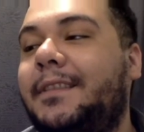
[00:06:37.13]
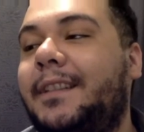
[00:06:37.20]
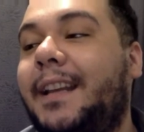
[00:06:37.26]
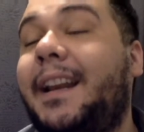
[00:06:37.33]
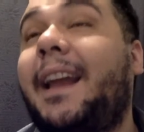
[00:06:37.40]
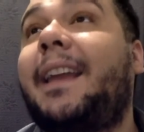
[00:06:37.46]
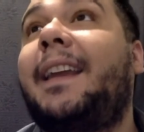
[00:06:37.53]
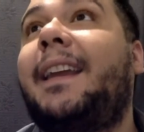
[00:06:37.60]
And
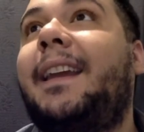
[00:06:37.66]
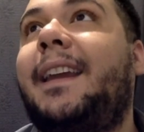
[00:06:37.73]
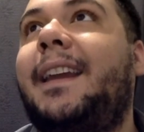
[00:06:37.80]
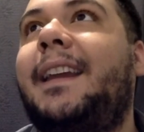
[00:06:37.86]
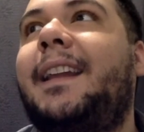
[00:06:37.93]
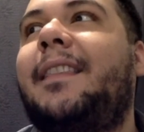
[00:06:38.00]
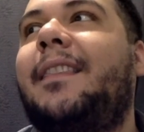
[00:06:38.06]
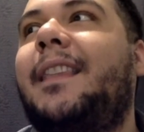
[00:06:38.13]
I
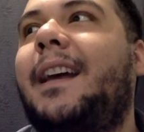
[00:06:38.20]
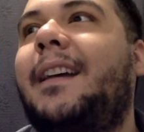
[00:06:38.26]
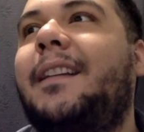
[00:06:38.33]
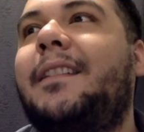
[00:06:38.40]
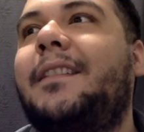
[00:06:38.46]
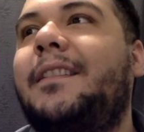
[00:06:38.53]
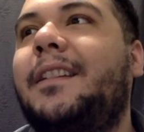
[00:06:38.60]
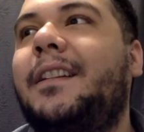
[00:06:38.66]
hate that
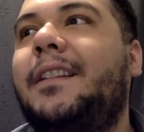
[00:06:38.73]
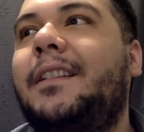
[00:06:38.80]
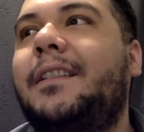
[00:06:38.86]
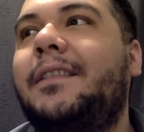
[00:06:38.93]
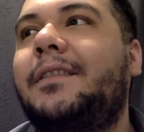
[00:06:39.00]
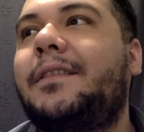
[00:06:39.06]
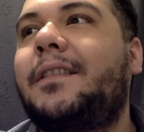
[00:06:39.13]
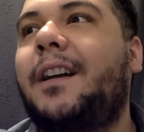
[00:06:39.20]

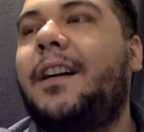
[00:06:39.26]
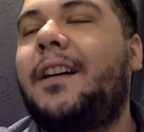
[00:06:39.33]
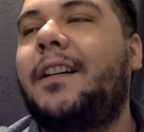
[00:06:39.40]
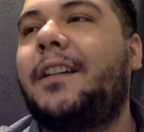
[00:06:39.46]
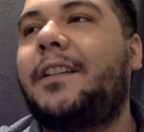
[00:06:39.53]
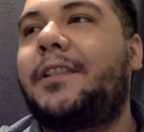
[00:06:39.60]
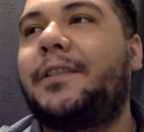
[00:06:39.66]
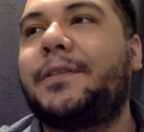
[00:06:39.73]

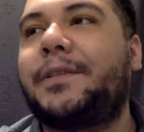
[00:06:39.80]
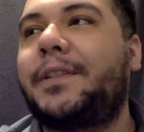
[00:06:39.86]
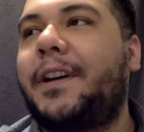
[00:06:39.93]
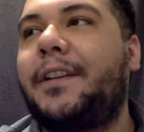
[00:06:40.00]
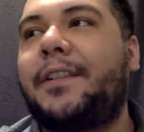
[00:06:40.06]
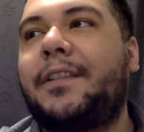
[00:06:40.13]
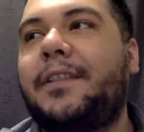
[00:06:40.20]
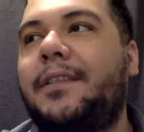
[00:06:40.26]
Earl's
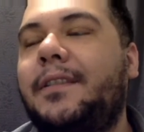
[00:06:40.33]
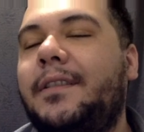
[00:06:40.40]
daughter.